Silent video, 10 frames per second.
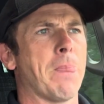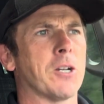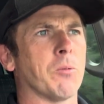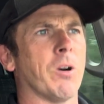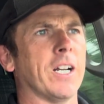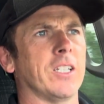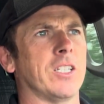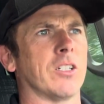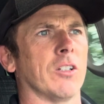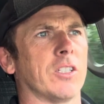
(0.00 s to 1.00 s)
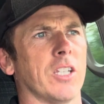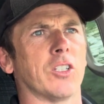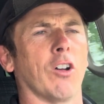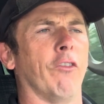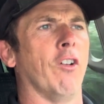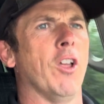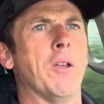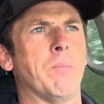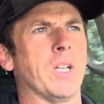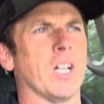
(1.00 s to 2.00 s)
to practice this stuff,
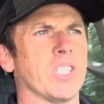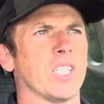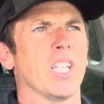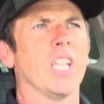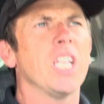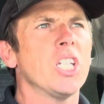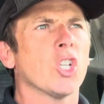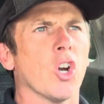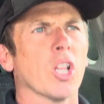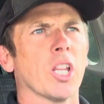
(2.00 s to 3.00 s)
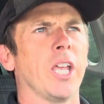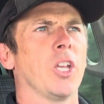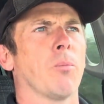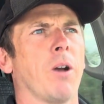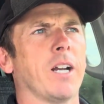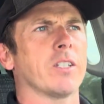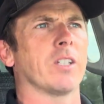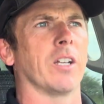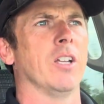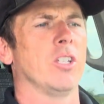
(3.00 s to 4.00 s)
because it's an internal thing you're
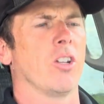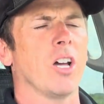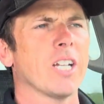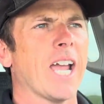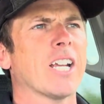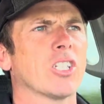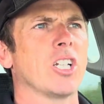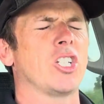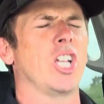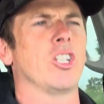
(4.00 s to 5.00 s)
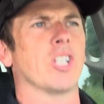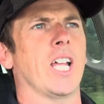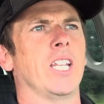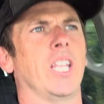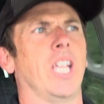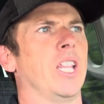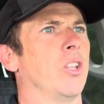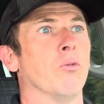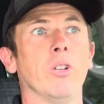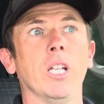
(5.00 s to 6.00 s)
practicing. You're not actually changing anything in
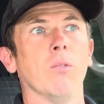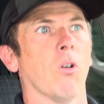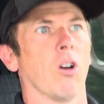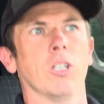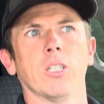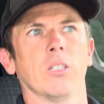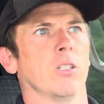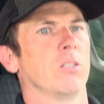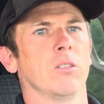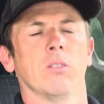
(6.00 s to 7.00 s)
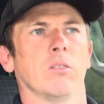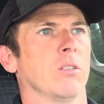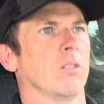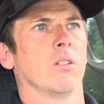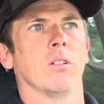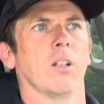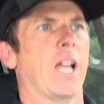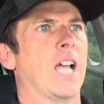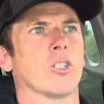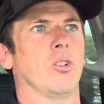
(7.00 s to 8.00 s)
the real world
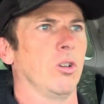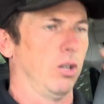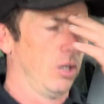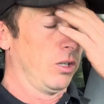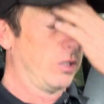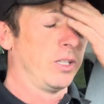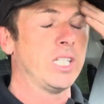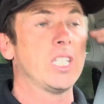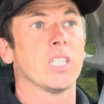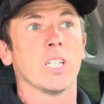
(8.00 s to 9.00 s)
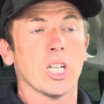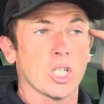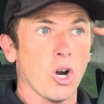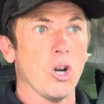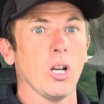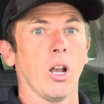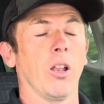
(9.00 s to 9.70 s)
at all. This is an internal